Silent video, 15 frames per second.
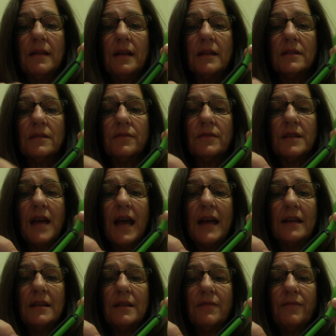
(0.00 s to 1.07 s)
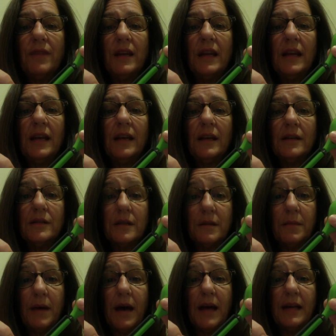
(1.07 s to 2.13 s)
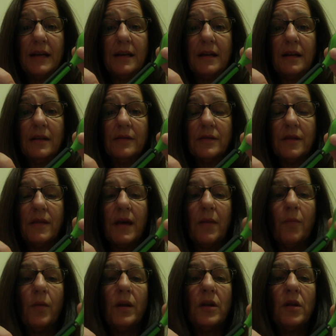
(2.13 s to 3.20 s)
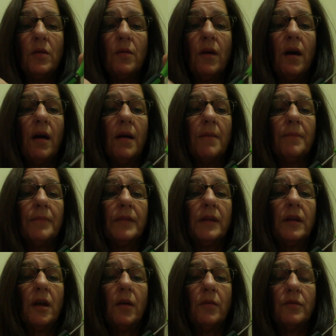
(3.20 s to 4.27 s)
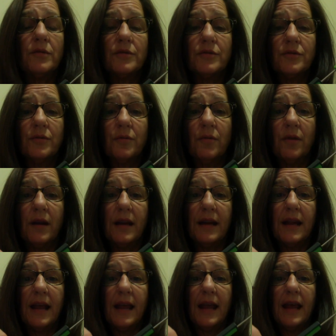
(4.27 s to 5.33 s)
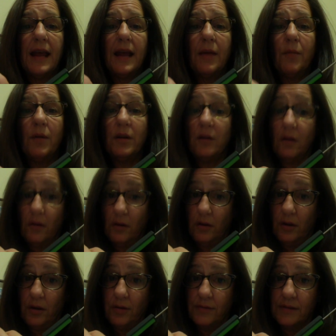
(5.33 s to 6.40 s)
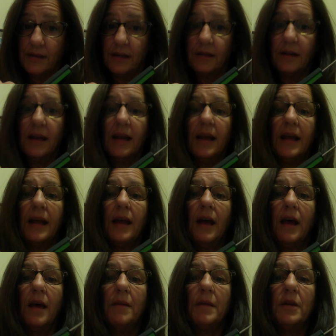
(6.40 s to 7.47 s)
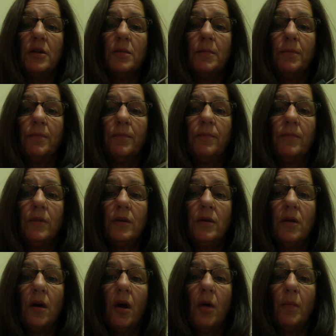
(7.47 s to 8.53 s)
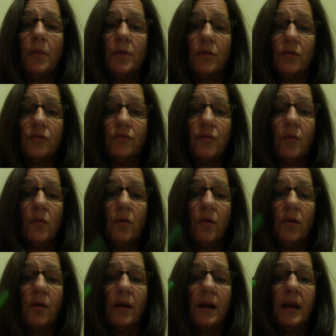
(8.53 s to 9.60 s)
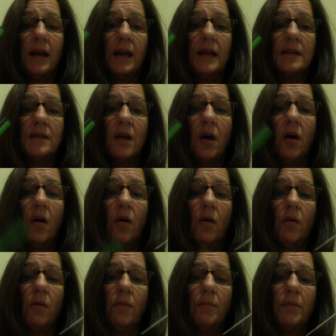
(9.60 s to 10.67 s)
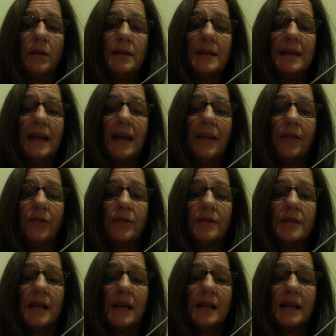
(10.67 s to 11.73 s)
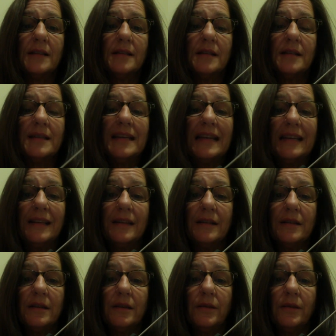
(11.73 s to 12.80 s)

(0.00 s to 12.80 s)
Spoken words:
It's tight fitting to the body so that when you go to store it and when you go to use it and you open your drawer, it's all put together just like it's intended to.